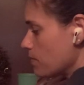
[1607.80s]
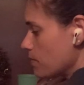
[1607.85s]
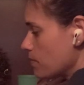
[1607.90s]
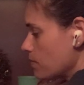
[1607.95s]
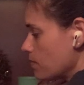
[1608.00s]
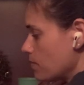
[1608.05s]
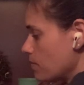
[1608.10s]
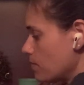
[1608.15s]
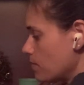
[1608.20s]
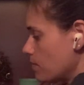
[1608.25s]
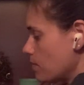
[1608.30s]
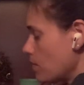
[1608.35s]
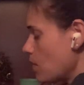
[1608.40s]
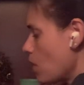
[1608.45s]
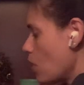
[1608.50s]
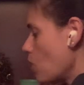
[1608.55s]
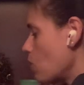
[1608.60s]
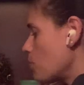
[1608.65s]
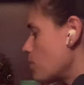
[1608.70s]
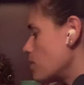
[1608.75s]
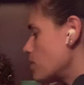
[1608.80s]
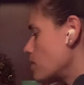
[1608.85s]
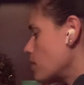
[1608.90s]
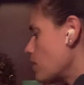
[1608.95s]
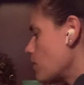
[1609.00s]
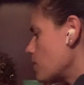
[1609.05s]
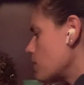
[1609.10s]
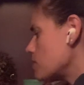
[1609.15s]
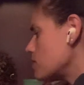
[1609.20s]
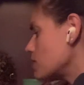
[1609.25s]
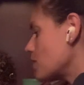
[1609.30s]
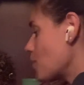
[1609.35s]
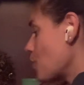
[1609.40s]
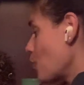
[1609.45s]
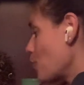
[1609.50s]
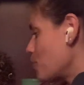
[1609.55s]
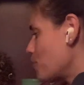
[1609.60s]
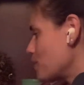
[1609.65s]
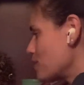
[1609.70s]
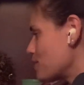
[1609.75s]
Oh, but I want to say
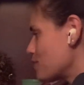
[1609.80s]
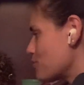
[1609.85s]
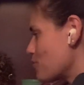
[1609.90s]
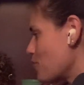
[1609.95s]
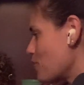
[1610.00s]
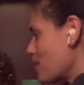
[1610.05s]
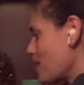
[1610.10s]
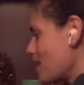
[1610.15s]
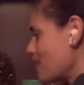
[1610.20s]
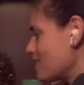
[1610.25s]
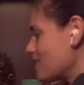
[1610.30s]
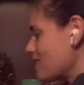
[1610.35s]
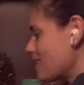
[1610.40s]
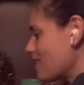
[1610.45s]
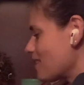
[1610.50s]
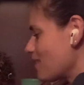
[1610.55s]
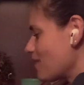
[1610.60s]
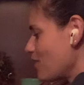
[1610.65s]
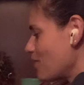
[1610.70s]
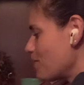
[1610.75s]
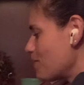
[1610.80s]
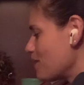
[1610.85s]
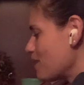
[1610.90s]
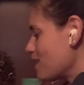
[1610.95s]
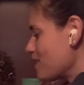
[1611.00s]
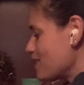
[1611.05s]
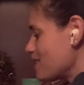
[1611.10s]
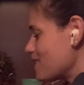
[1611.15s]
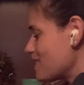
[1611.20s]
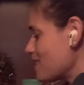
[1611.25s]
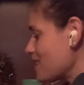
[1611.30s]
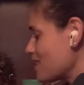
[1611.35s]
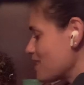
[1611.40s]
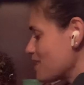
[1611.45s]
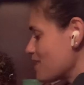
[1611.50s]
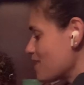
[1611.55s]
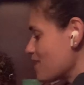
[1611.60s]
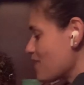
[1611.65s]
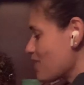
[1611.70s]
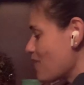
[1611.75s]
hopeless romantic though, because it's next
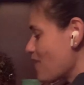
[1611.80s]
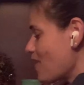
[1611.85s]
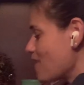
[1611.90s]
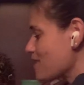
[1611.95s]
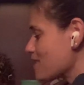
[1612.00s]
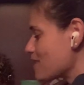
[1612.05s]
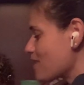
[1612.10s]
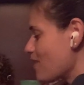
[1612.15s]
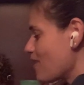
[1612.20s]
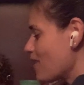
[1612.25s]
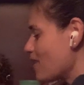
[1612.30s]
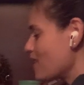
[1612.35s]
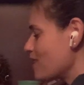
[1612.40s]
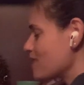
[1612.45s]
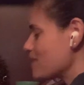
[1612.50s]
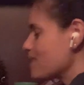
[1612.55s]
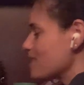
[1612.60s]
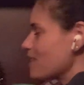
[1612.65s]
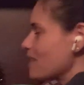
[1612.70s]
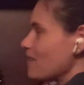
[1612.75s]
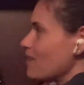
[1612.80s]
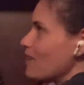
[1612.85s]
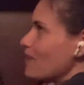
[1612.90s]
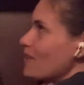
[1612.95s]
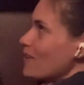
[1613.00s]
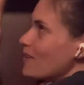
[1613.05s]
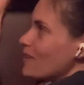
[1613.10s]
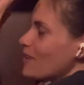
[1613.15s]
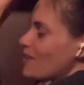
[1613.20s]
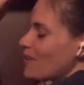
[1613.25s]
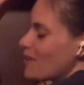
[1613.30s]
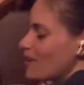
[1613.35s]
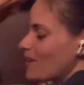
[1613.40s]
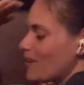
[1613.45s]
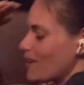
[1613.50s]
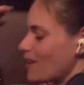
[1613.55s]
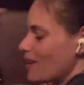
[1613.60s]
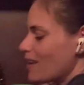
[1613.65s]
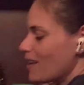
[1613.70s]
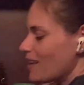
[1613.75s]
to the cross card. It's like, oh,
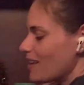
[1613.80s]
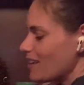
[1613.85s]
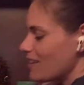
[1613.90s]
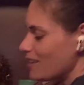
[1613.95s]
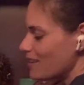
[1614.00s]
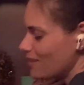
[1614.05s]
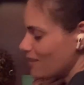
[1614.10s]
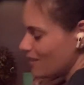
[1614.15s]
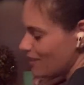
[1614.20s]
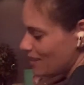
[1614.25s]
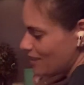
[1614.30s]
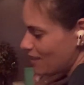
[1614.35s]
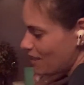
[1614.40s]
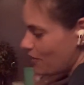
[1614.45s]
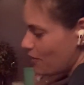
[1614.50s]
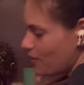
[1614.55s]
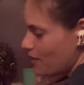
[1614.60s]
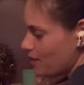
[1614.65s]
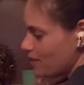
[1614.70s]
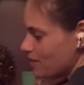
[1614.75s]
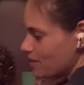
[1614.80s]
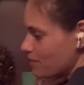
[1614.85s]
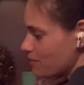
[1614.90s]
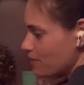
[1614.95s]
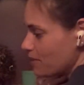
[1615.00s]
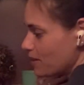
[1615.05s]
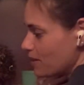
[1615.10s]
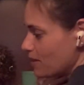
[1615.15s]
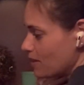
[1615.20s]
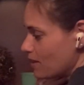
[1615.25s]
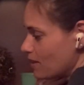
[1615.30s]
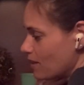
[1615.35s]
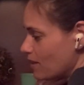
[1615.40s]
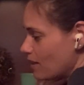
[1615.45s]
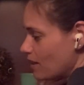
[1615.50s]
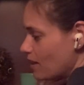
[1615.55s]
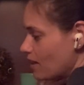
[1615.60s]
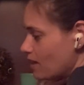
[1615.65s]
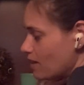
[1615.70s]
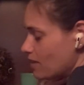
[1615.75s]
you know, like they want it to be.
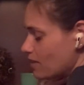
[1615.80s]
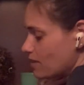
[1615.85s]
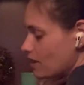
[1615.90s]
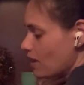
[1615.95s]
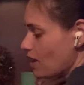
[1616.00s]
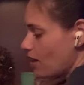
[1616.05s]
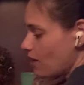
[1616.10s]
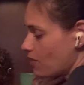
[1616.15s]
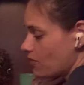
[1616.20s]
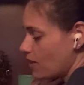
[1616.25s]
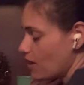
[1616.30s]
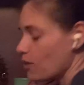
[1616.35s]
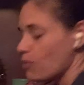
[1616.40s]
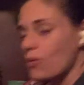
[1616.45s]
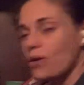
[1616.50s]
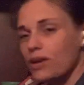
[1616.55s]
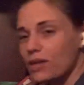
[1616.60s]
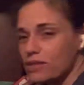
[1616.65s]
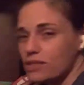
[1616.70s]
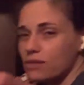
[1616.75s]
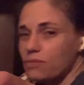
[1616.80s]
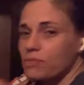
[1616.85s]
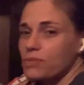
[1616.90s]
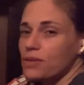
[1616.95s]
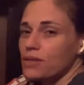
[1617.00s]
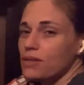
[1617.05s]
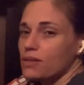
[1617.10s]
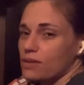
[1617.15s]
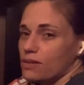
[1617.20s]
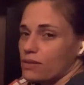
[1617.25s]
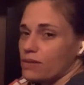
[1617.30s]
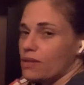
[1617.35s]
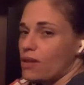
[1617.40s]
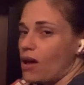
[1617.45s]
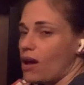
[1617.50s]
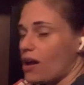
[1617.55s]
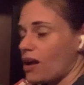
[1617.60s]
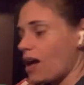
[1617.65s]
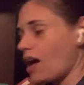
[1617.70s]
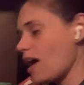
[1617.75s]
They want it to be
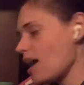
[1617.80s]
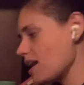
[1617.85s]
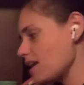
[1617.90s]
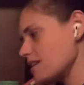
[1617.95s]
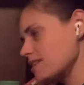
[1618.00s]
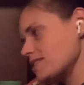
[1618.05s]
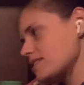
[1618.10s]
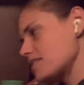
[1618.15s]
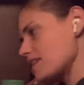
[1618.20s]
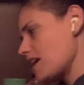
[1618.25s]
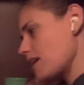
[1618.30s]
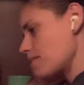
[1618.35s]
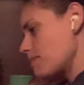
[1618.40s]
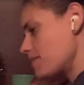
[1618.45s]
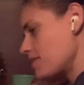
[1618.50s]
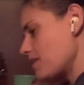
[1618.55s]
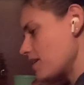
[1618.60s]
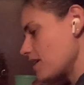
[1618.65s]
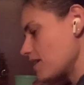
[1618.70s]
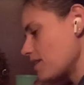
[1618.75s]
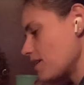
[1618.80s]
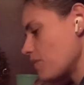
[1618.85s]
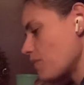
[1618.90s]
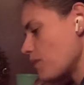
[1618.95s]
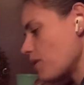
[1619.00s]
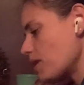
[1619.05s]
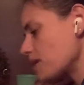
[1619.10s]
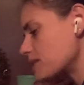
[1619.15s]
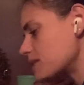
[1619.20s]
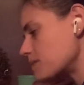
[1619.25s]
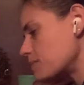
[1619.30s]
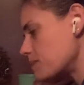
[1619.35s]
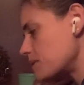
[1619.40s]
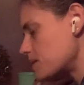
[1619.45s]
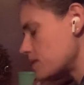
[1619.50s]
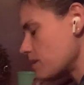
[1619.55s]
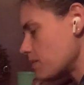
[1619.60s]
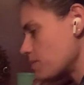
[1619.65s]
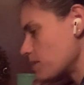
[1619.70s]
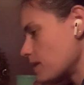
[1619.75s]
lock eyes type thing. They want it to be
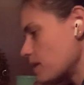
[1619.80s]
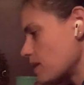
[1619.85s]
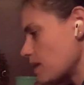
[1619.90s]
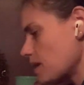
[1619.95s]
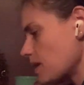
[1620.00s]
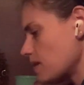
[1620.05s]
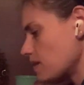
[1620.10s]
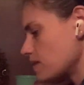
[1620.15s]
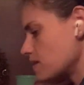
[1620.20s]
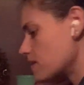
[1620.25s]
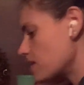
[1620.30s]
something like this.